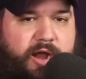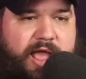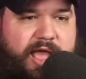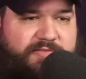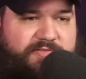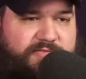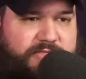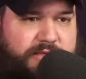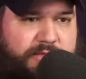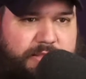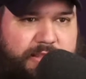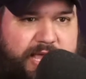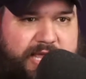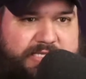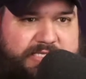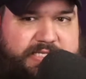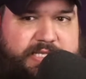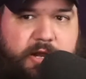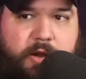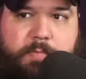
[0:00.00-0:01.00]
I have the
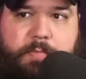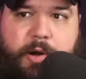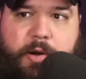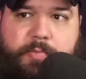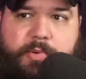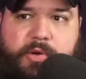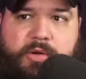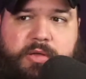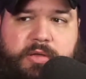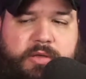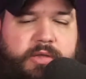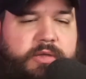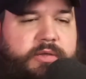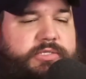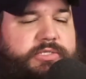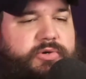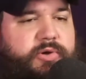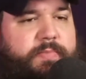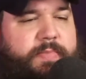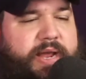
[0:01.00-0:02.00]
light set on purple,
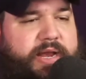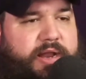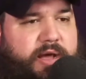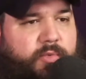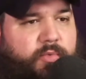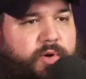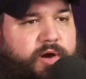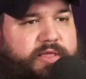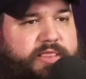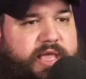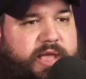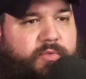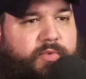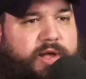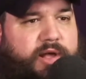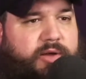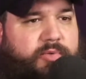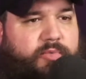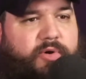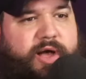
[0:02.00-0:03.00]
so it may not work that
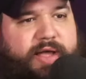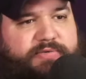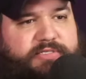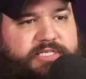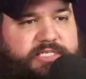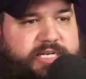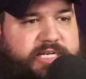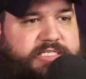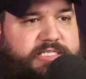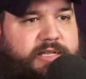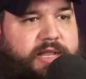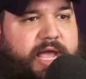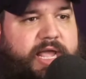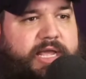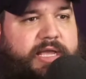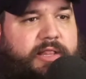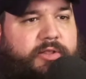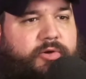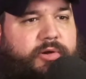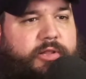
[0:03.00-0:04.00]
well, and we'll have to change the light
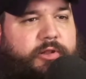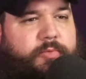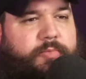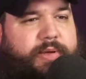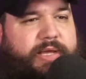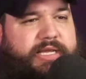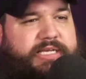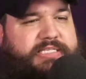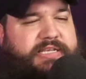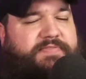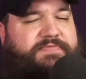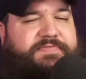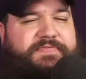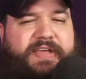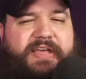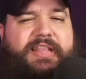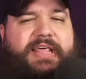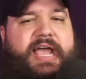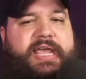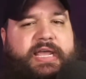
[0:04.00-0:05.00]
color a little bit, because I
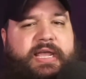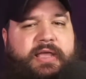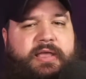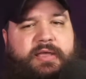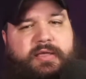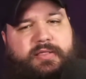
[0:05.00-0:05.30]
feel like